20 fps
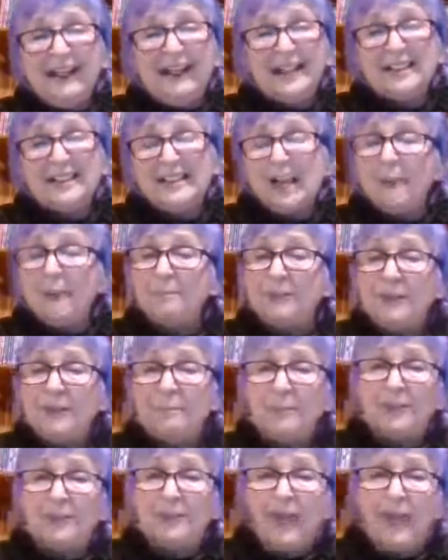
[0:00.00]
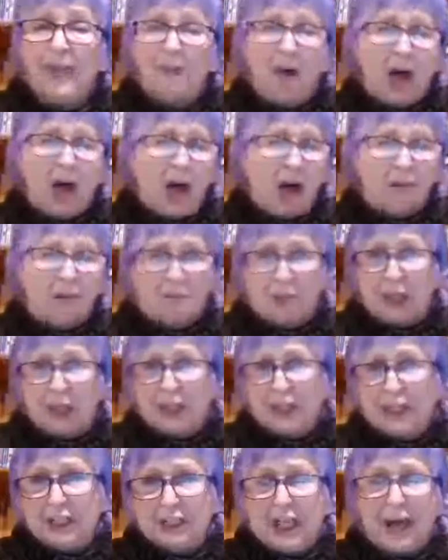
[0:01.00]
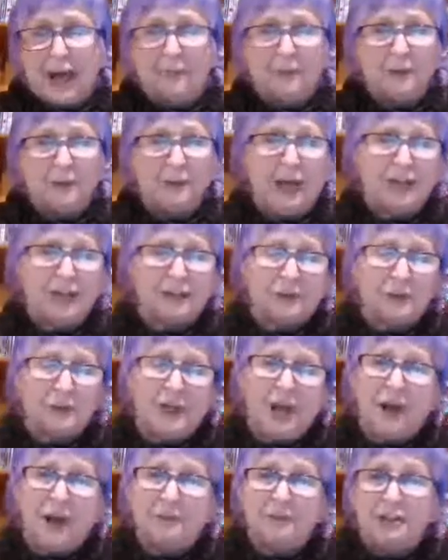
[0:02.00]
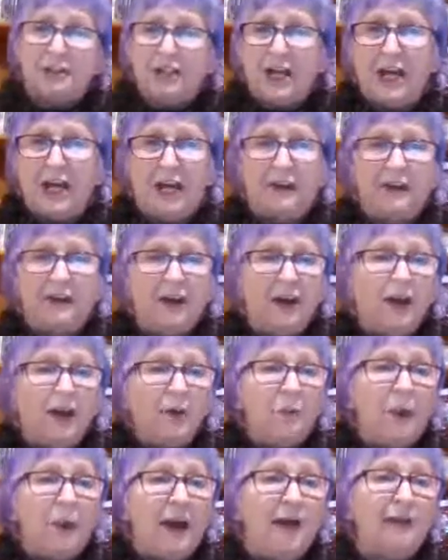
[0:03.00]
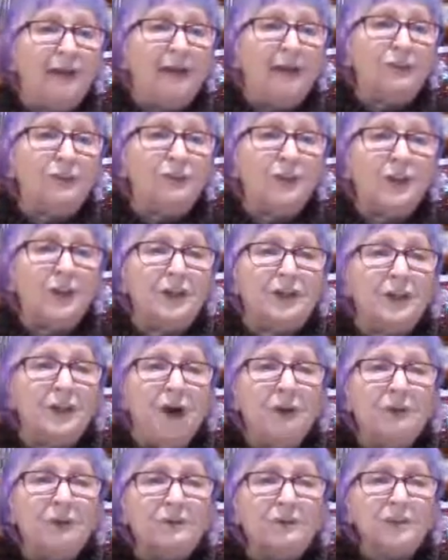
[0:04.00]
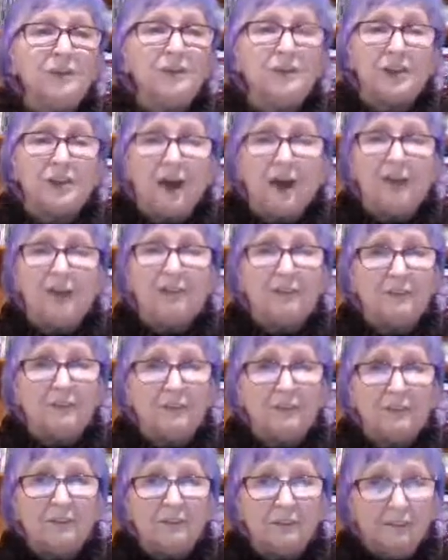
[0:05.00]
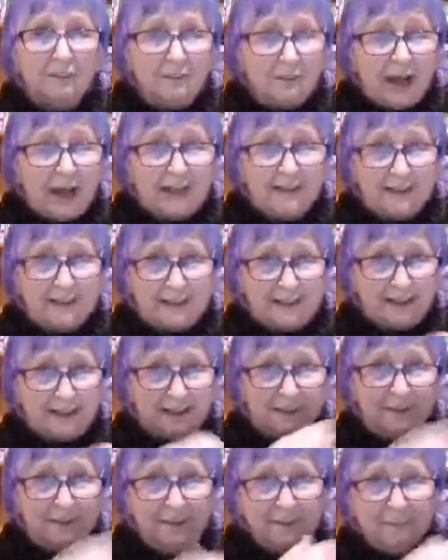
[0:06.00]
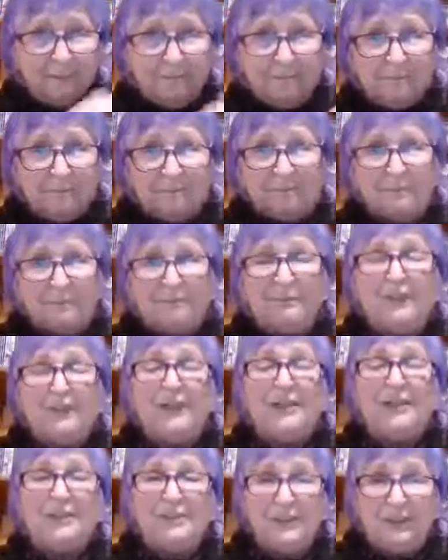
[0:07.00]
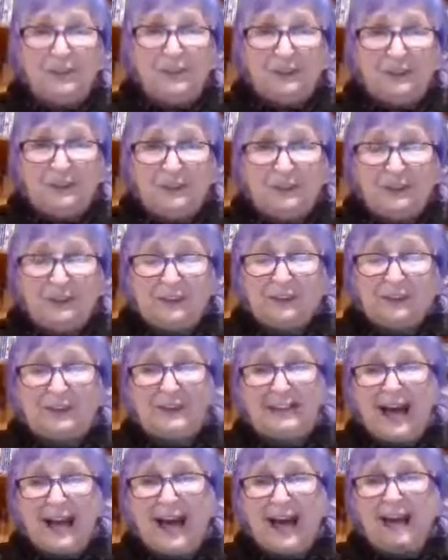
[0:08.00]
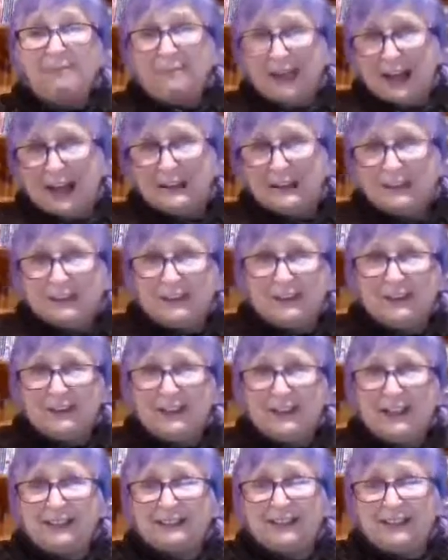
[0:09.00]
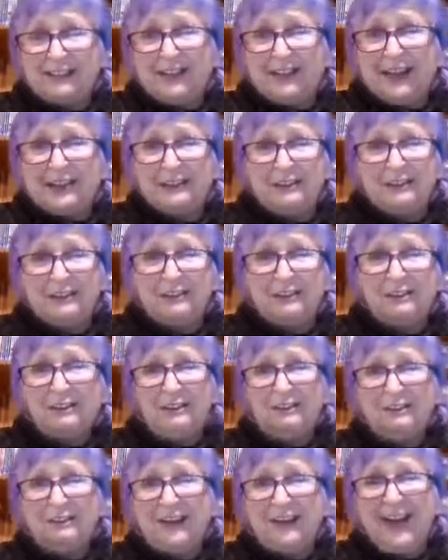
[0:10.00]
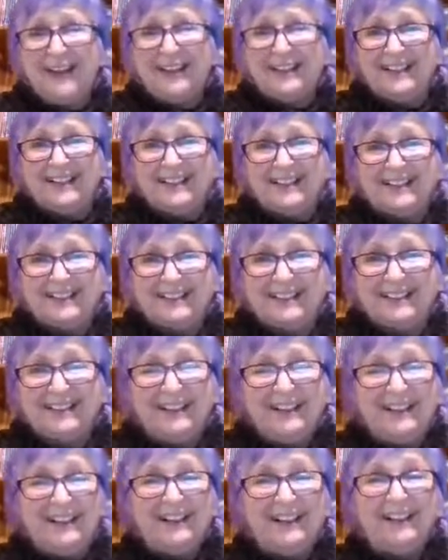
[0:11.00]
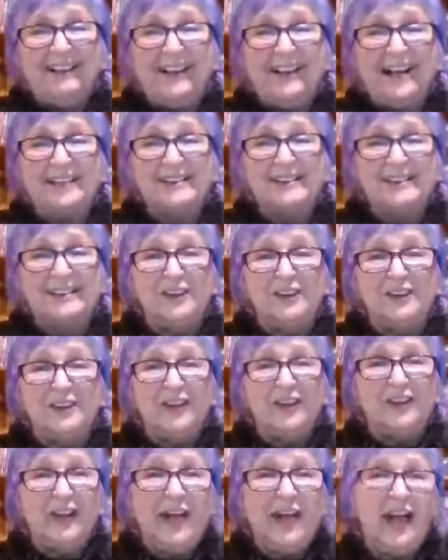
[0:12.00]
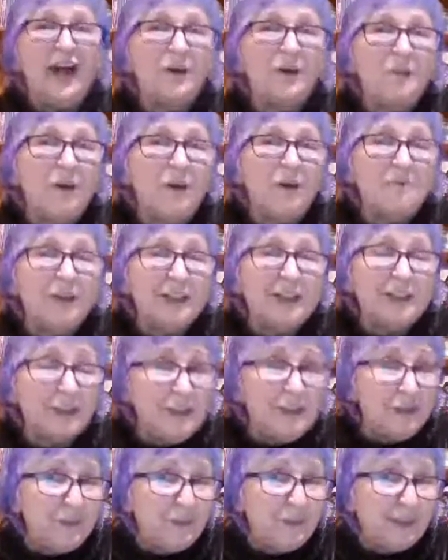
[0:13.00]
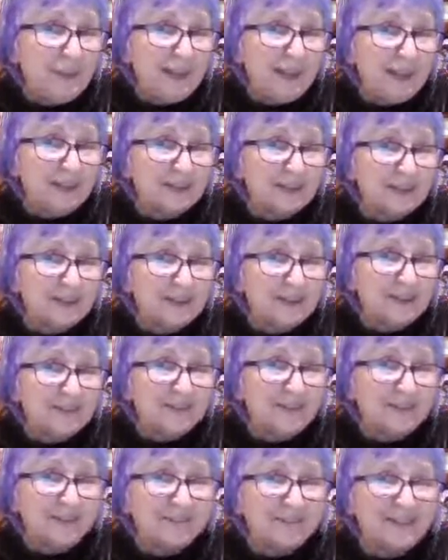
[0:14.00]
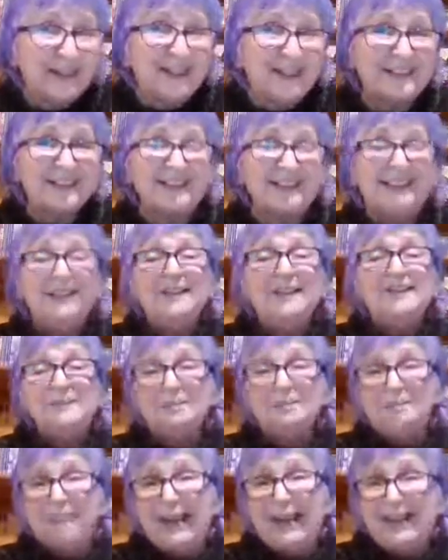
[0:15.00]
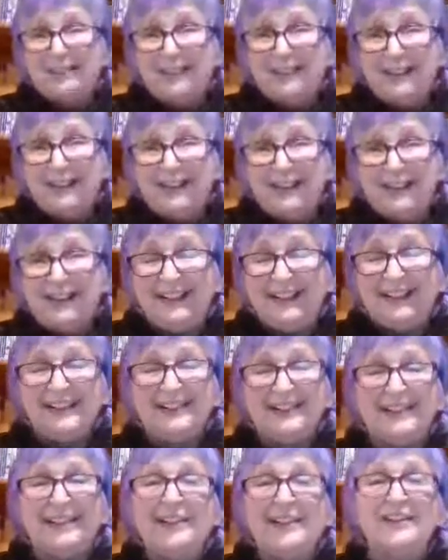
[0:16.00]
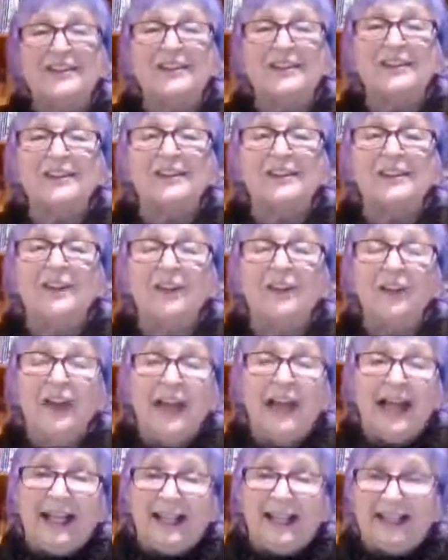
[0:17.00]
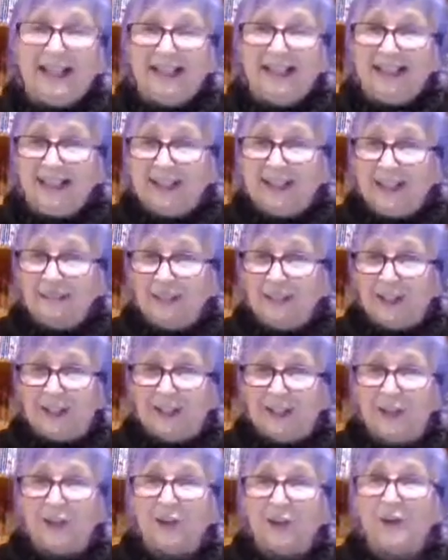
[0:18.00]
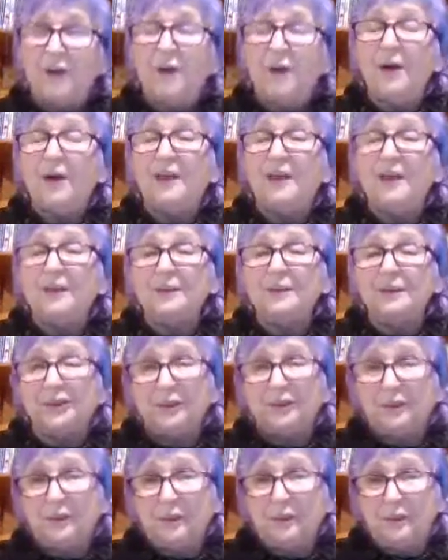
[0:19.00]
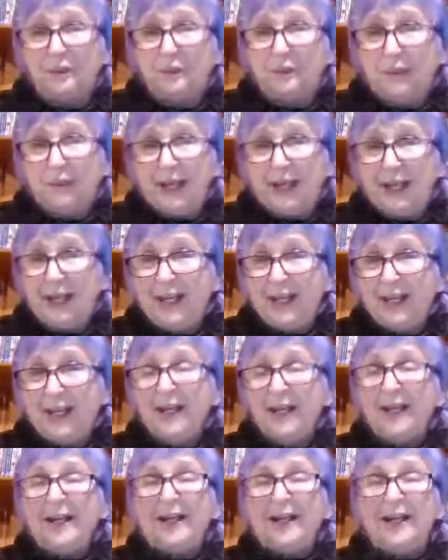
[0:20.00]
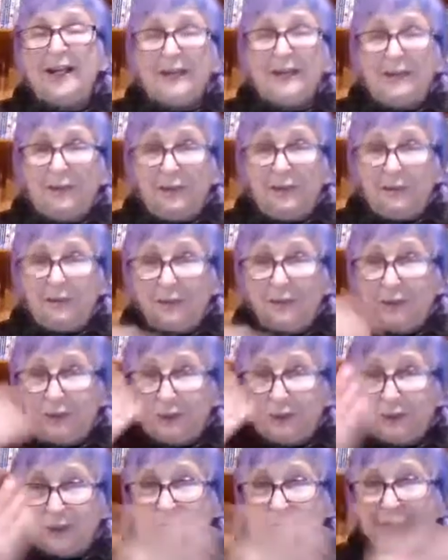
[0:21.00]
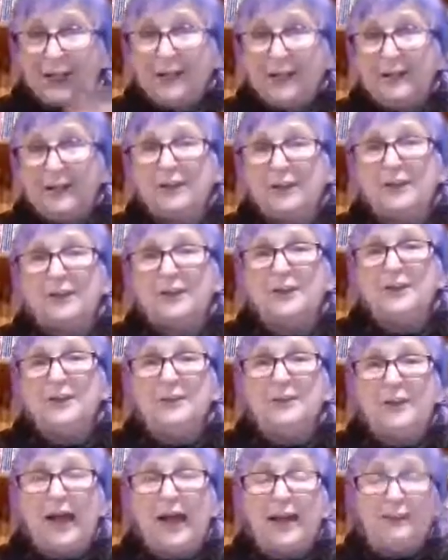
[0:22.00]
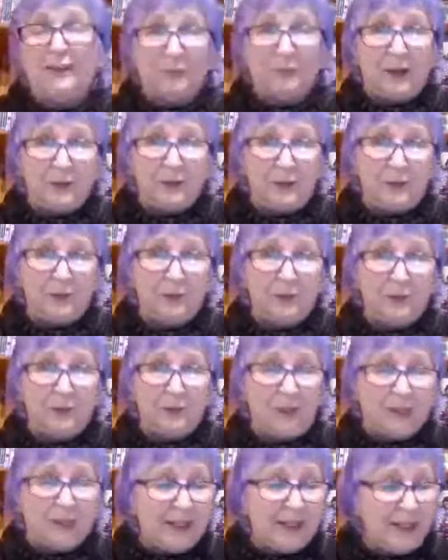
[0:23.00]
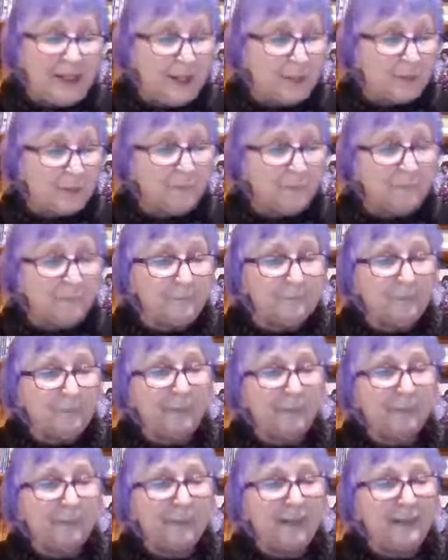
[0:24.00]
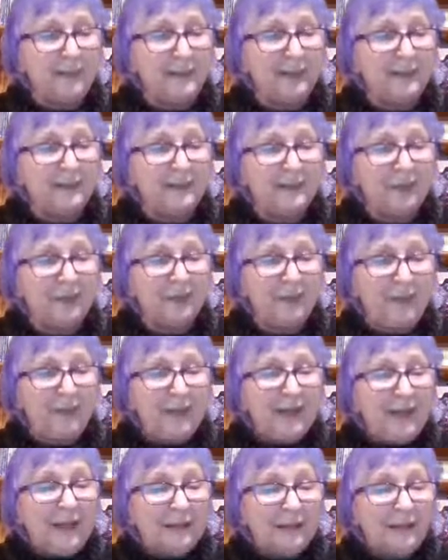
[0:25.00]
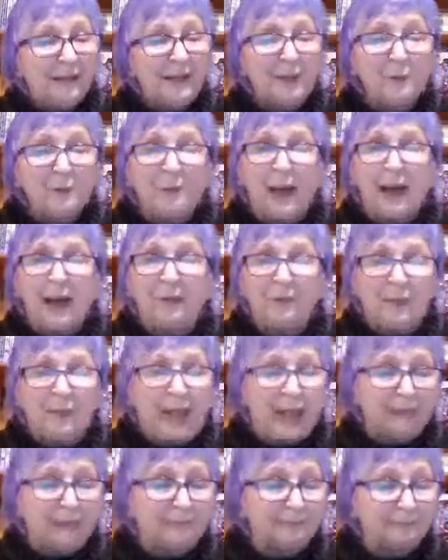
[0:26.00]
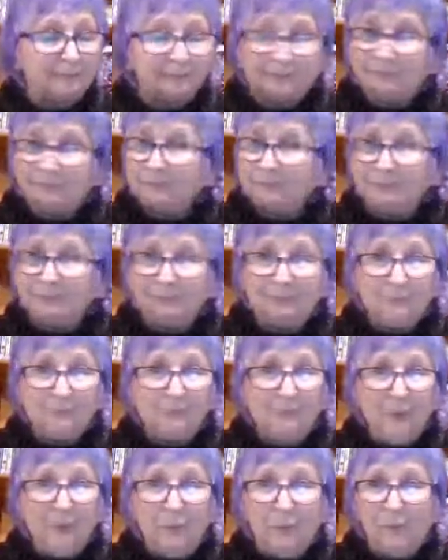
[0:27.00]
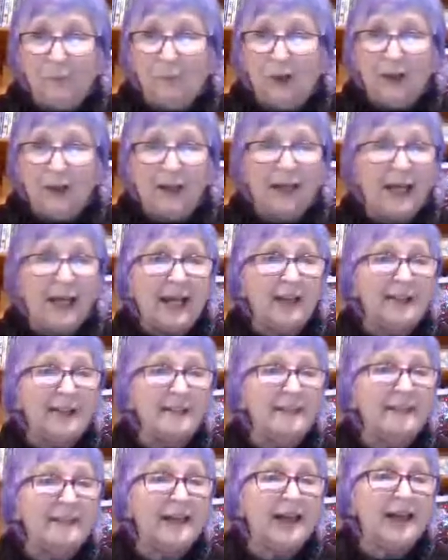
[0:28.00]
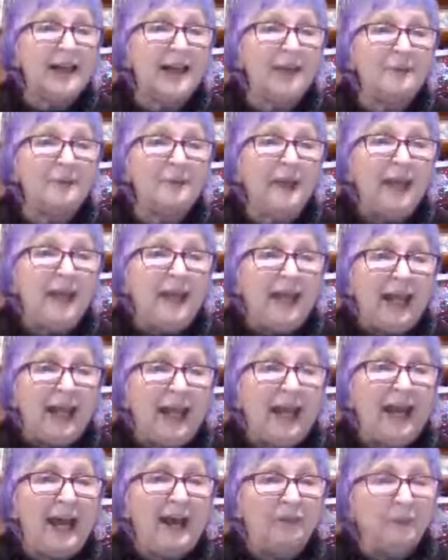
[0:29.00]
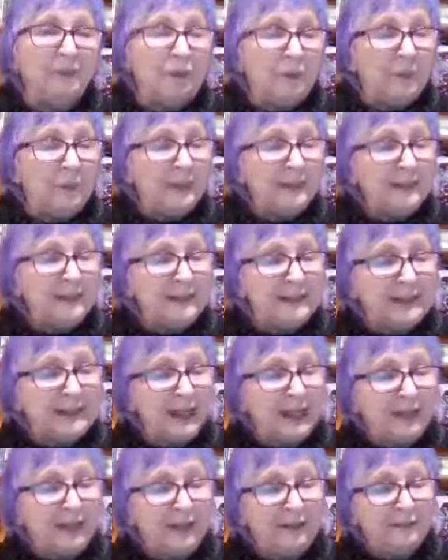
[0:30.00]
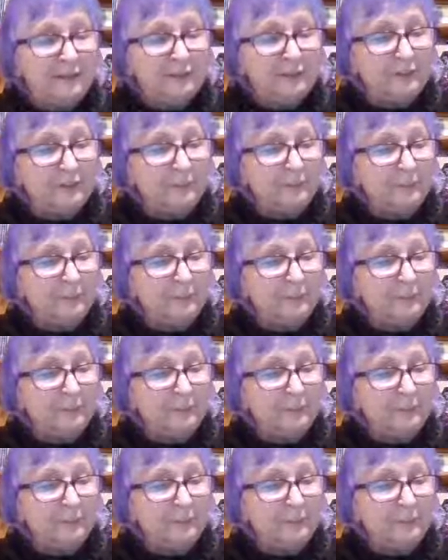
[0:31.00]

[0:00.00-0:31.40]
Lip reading: And some people say, well, I have plenty of time to rest when I'm dead. Well, if you don't start resting, pretty soon you're going to die faster and get to that eternal rest a lot sooner. And what makes you think it's eternal rest? Maybe it is eternal living according to the way you created your new life while you were here. Okay, so think about that. What kind of time have we saved?